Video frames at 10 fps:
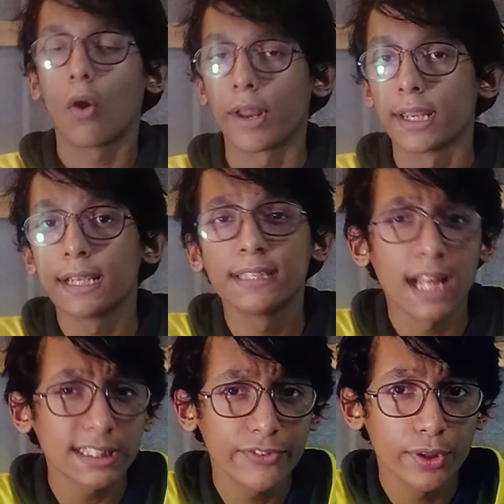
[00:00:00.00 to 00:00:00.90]
Alright, in
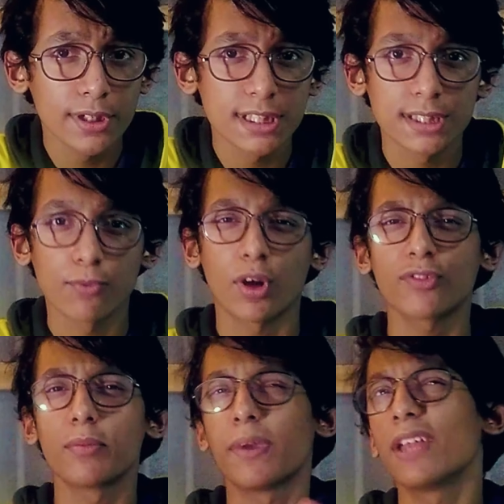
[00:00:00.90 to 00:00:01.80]
the last few years, one
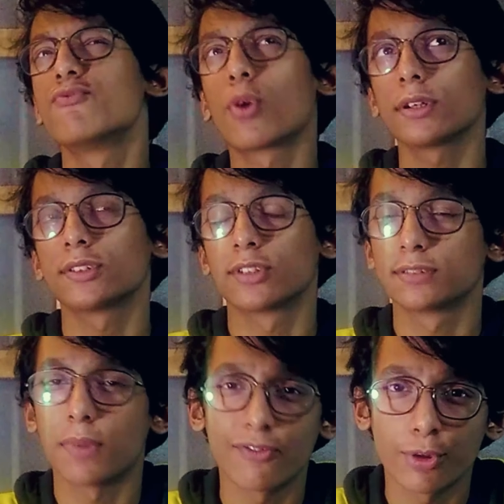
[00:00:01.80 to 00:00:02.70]
of the main focus of the
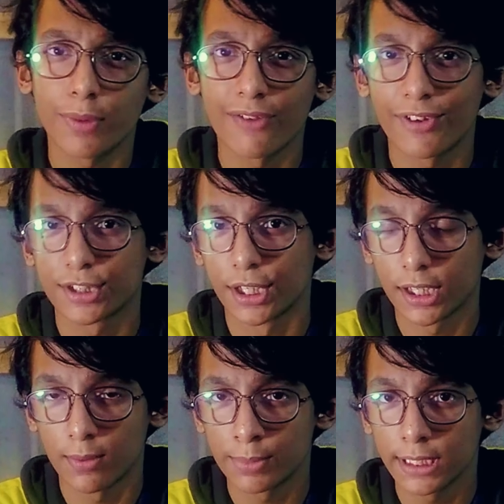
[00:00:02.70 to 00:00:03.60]
smartphone
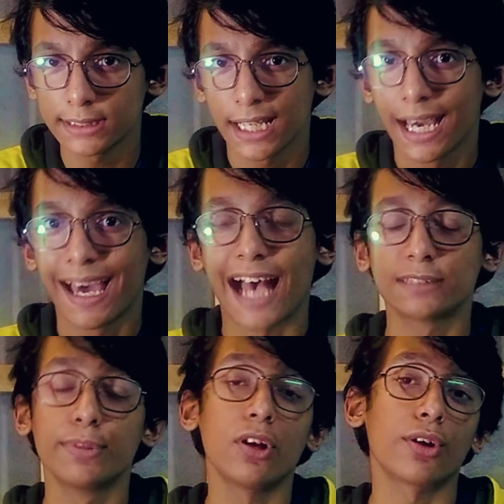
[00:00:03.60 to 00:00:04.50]
manufacturing companies
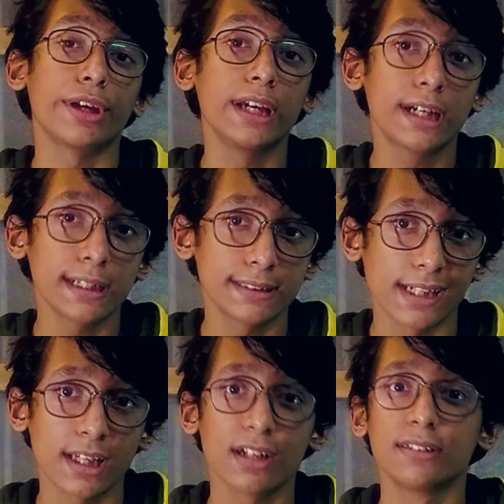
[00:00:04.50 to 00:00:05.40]
has been on
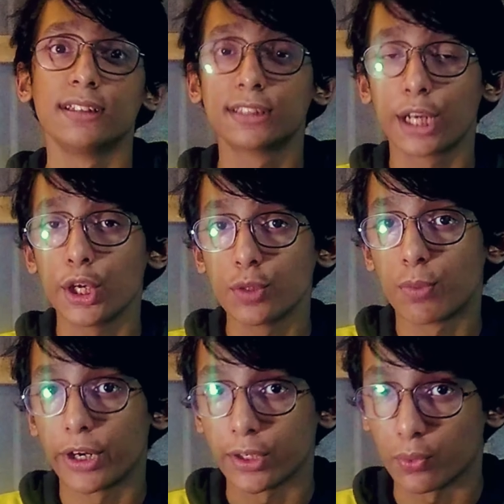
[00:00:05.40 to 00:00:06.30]
increasing the screen to
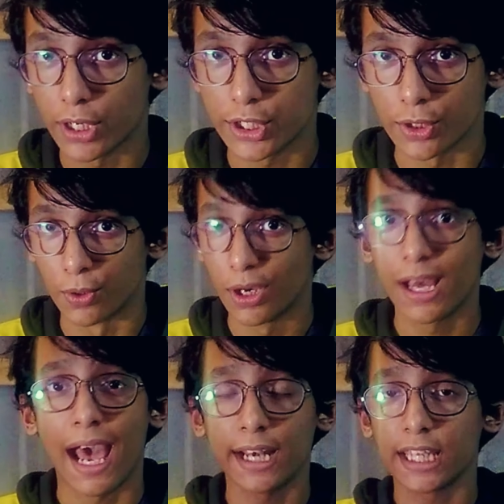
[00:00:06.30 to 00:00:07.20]
body ratio
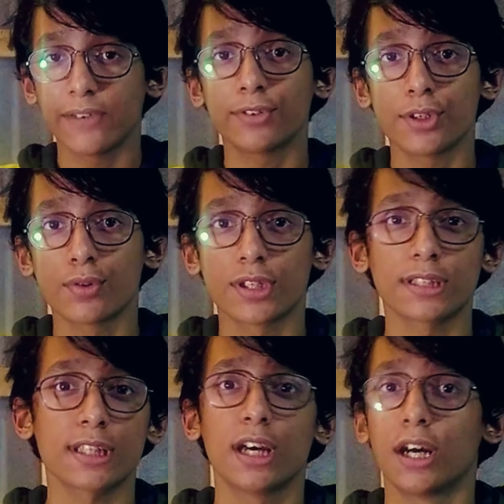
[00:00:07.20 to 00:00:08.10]
and giving the
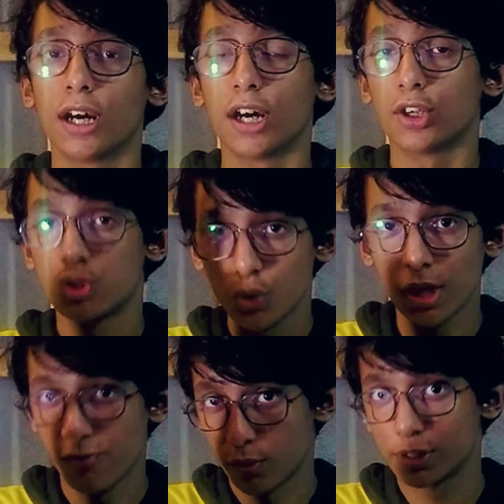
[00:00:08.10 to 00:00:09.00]
users a
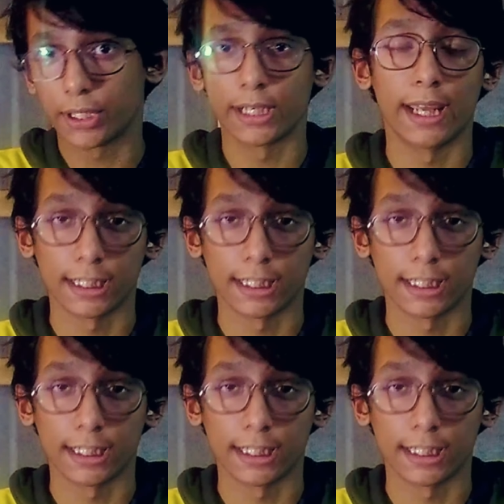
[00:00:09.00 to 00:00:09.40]
truly full screen